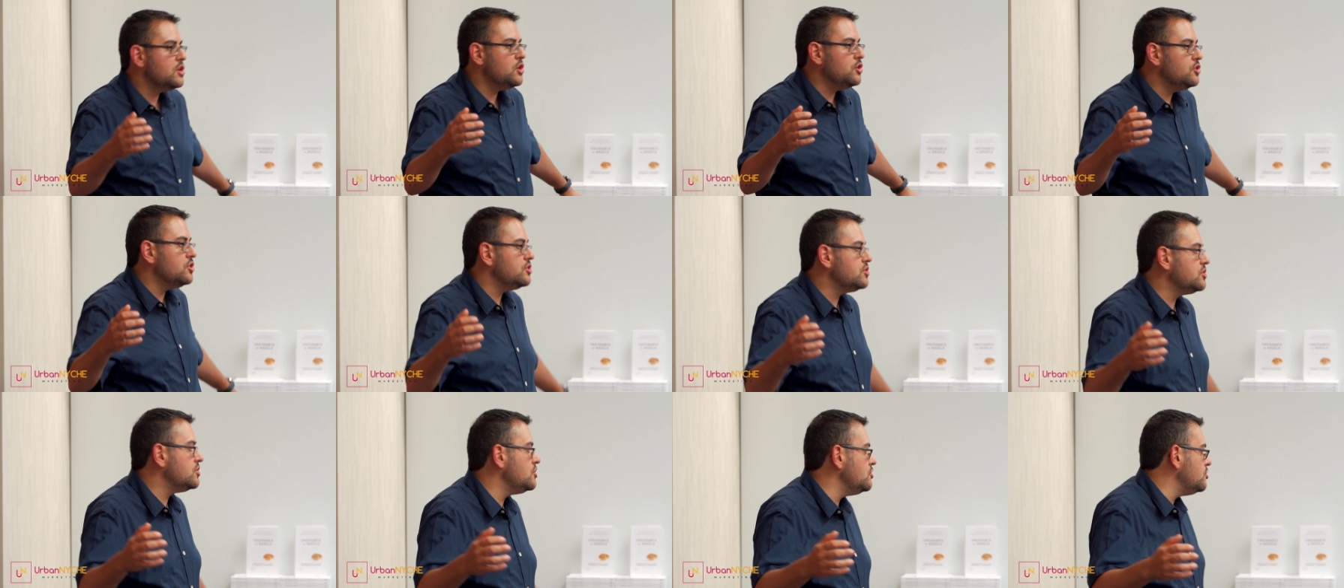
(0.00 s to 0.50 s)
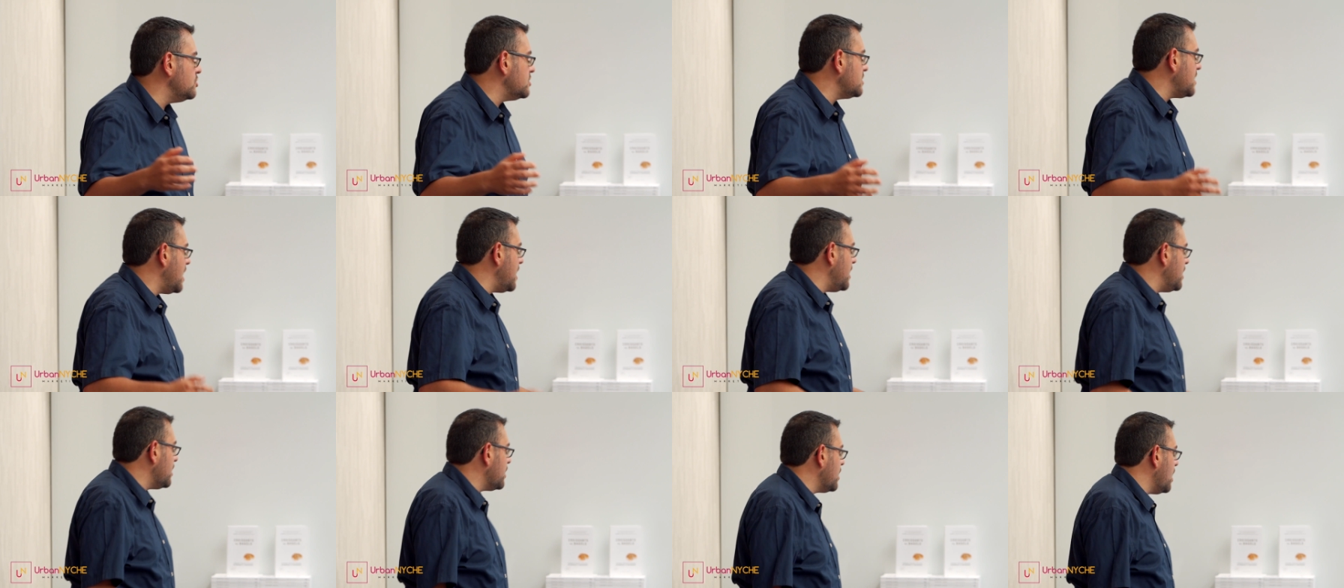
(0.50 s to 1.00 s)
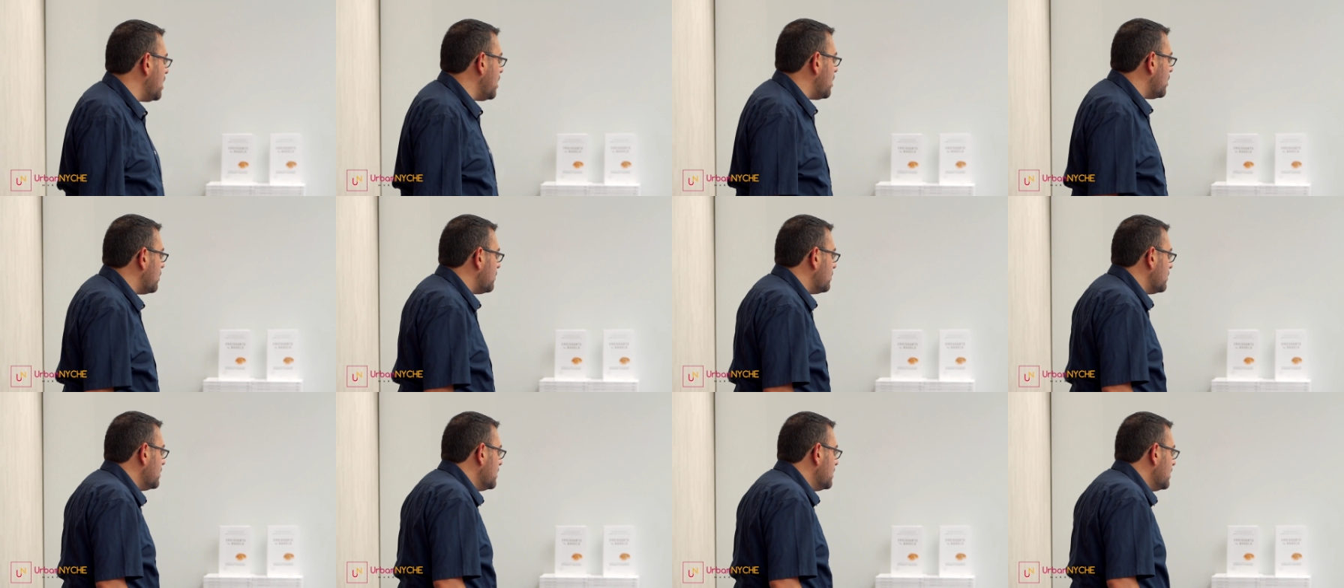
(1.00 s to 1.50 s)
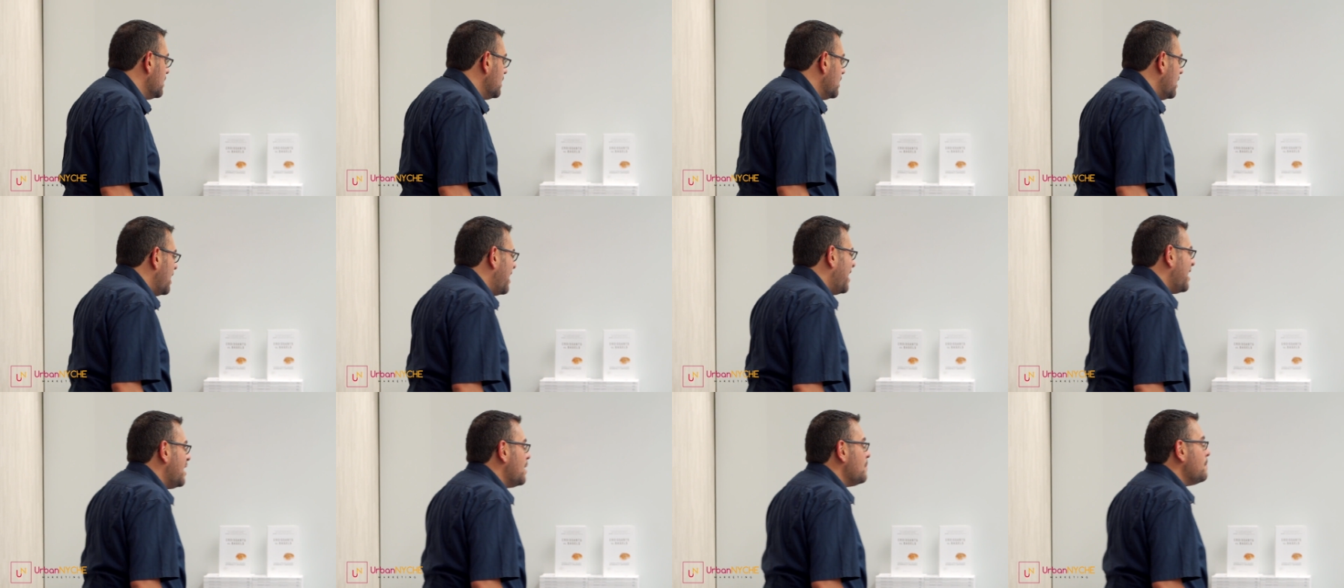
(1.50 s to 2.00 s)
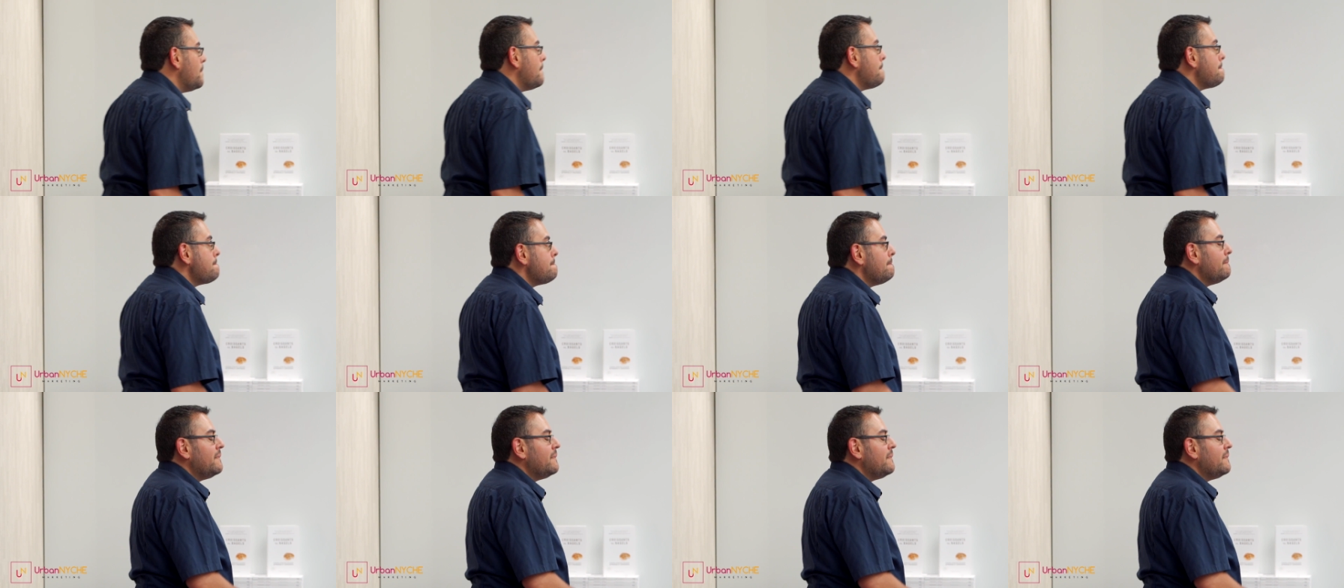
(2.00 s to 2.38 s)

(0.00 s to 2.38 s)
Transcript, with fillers: you just you just kind of go. Um,